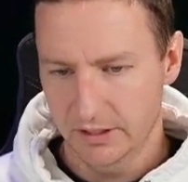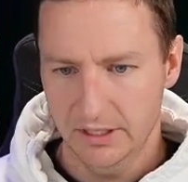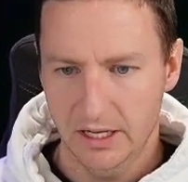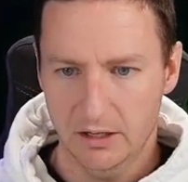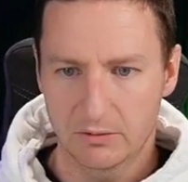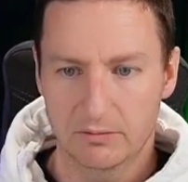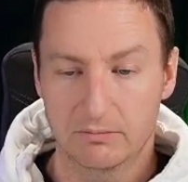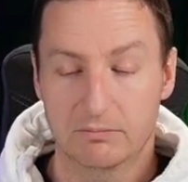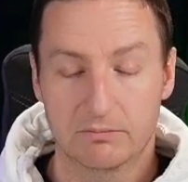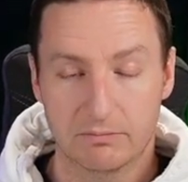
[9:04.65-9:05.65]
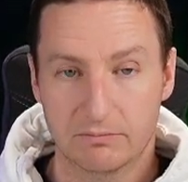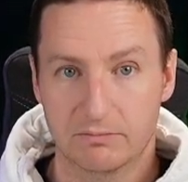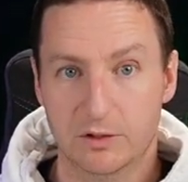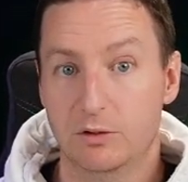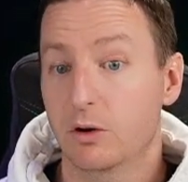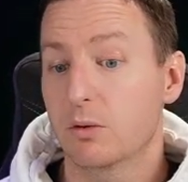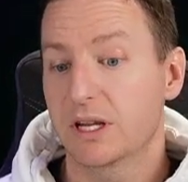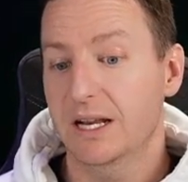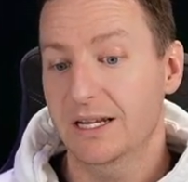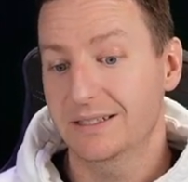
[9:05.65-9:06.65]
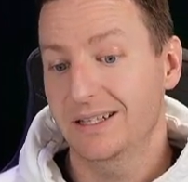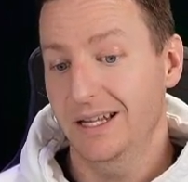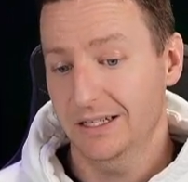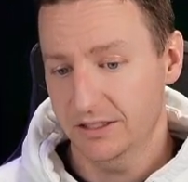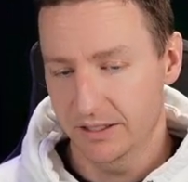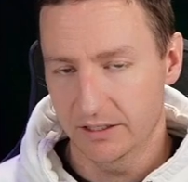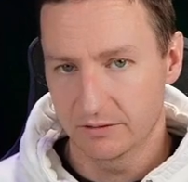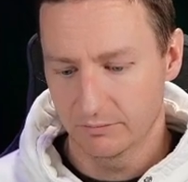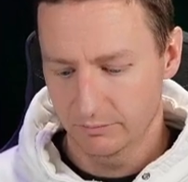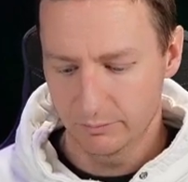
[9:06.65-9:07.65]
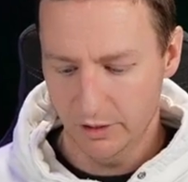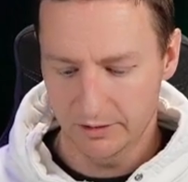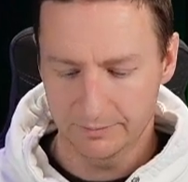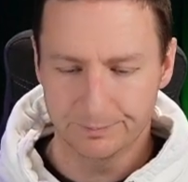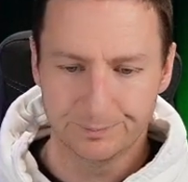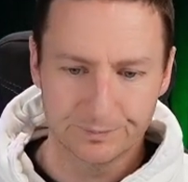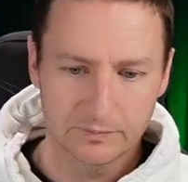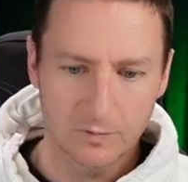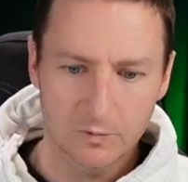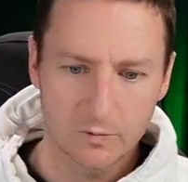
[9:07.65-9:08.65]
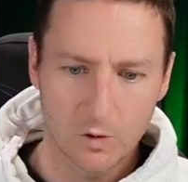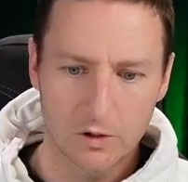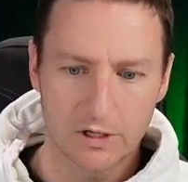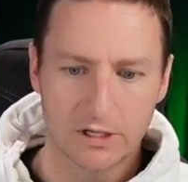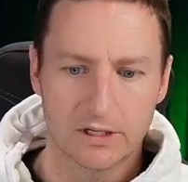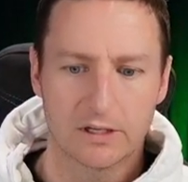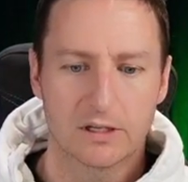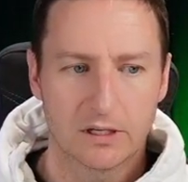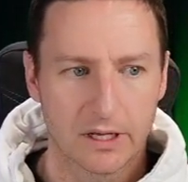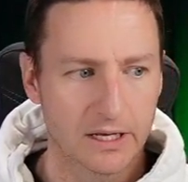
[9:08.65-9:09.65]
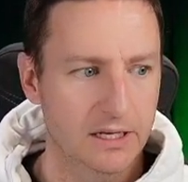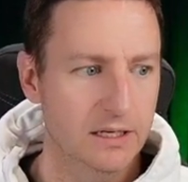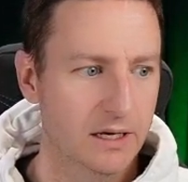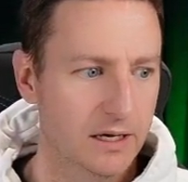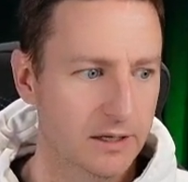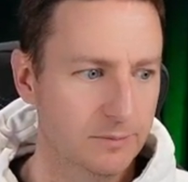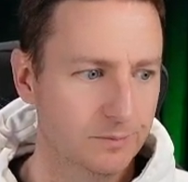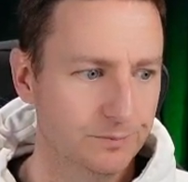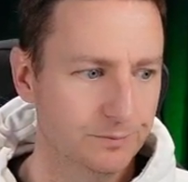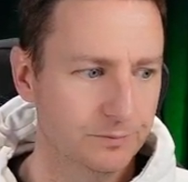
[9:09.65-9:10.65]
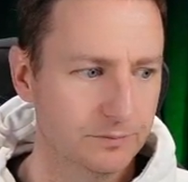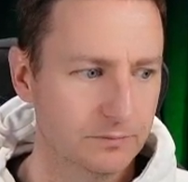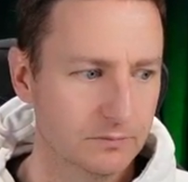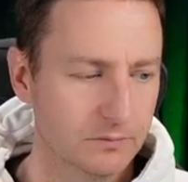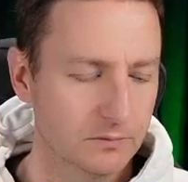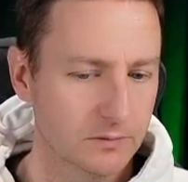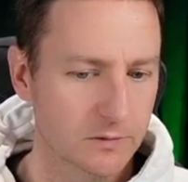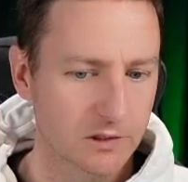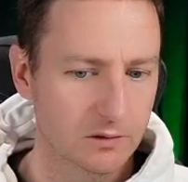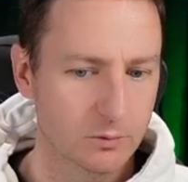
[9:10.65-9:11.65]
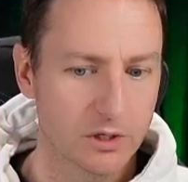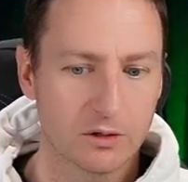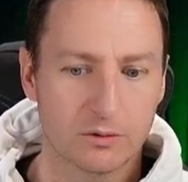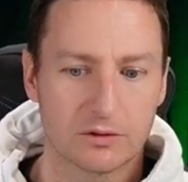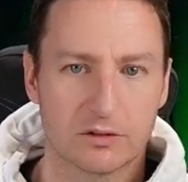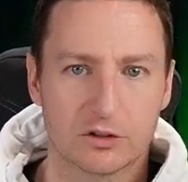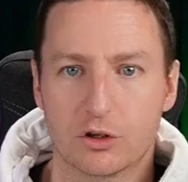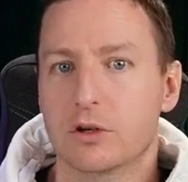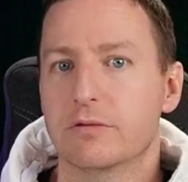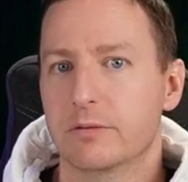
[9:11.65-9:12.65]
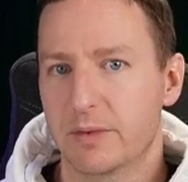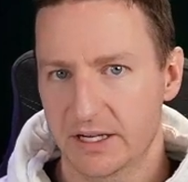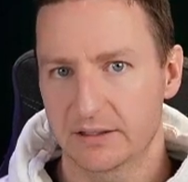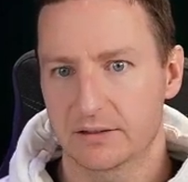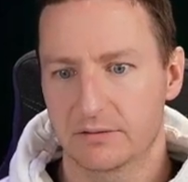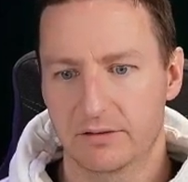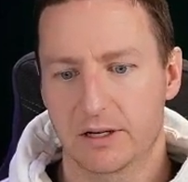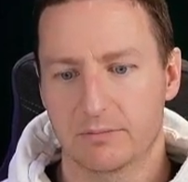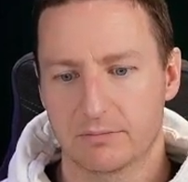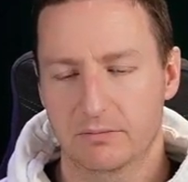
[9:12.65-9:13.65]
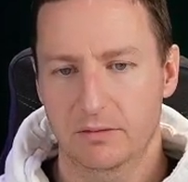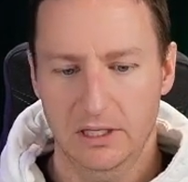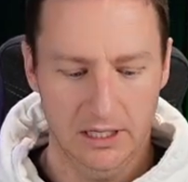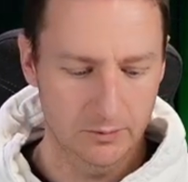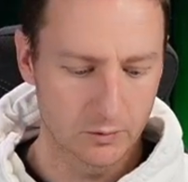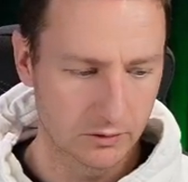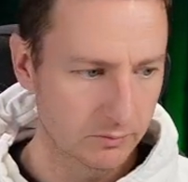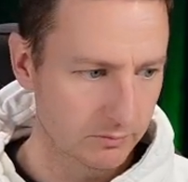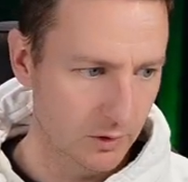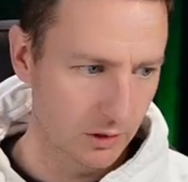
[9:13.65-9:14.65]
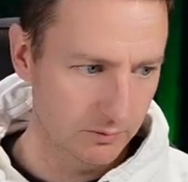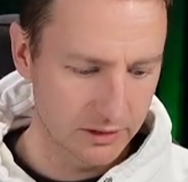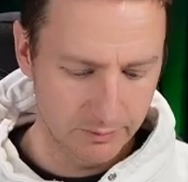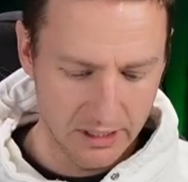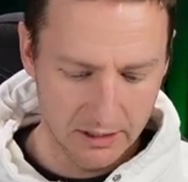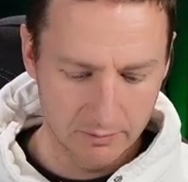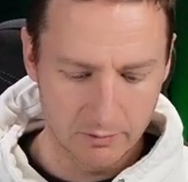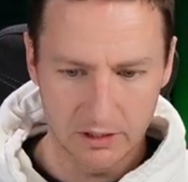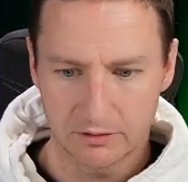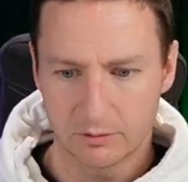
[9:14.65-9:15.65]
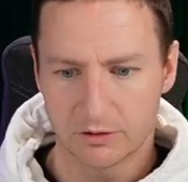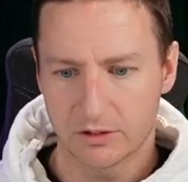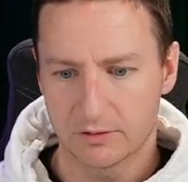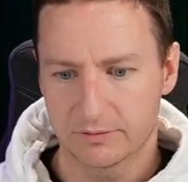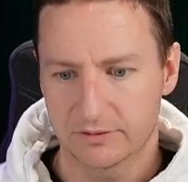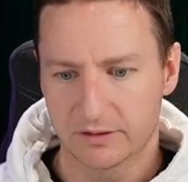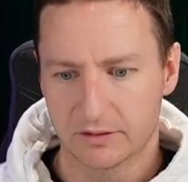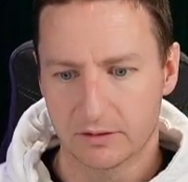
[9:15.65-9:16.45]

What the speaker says: Now, you don't get a selection here, but for a Windows server-based VM, it will always be Microsoft